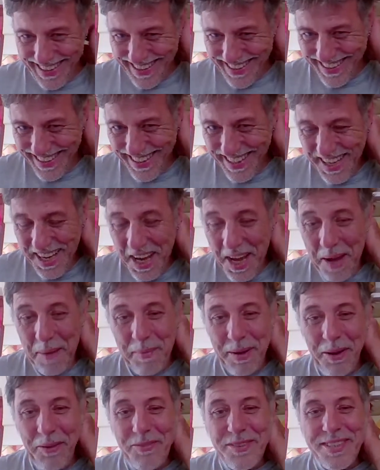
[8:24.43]
I
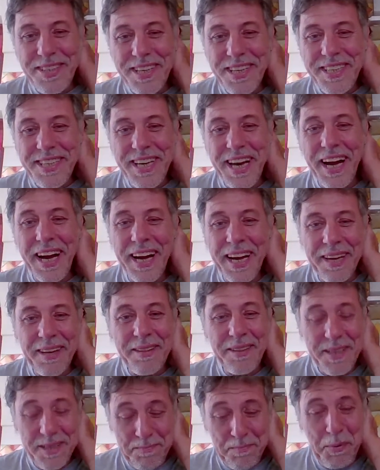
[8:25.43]
mean, obviously, this guy,
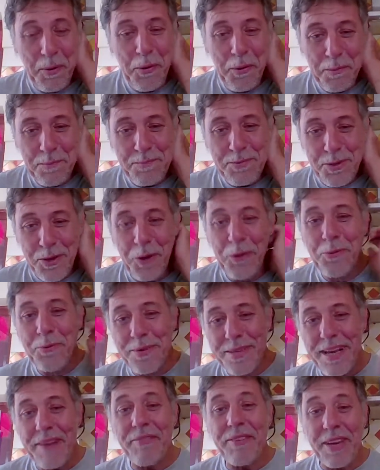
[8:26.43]
this poor soul,
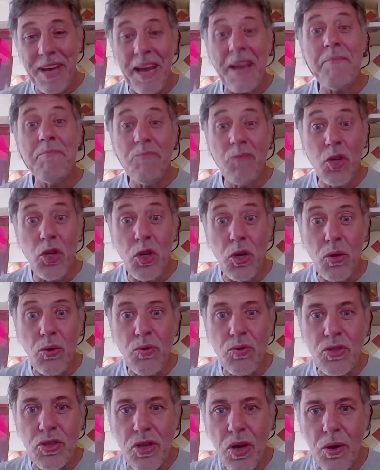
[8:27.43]
was having it in
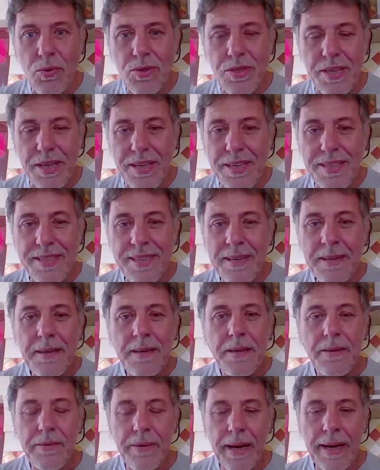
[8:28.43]
huge doses,
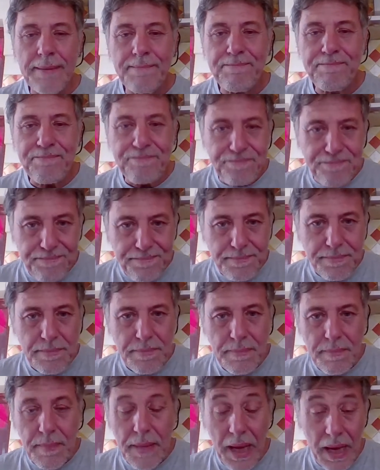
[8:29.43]
right?
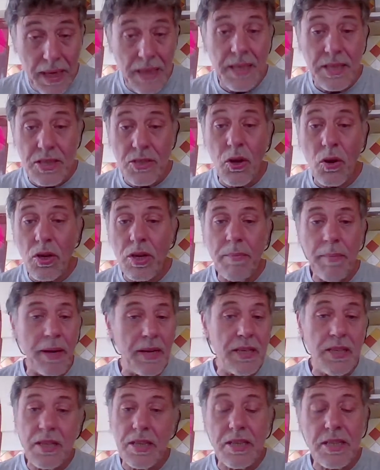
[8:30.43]
And it's
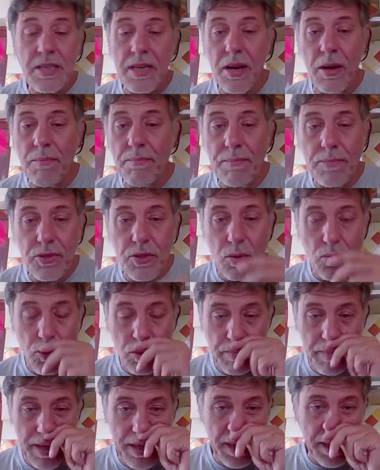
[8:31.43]
documented. You can see it on social
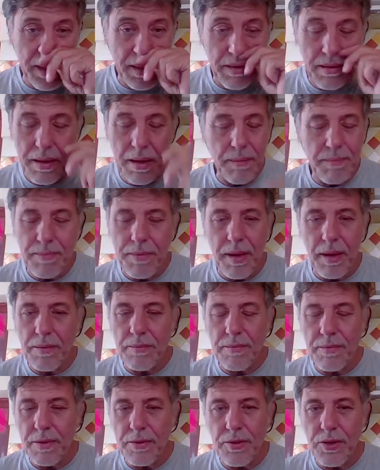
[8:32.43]
media, uh, uh,
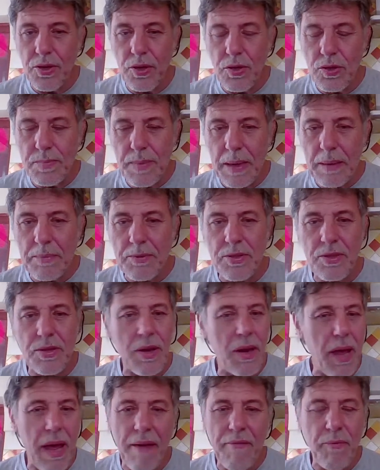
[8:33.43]
on the newspapers,
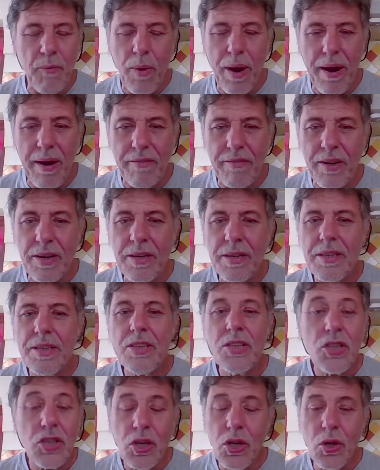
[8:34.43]
wherever.
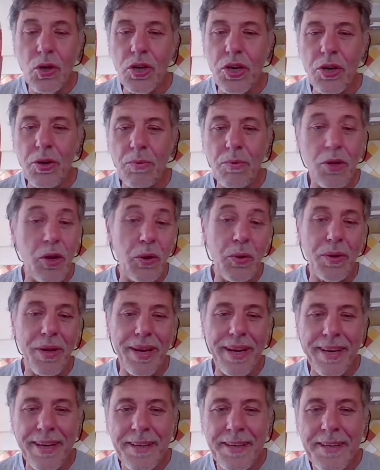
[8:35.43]
You can look it up, Google it.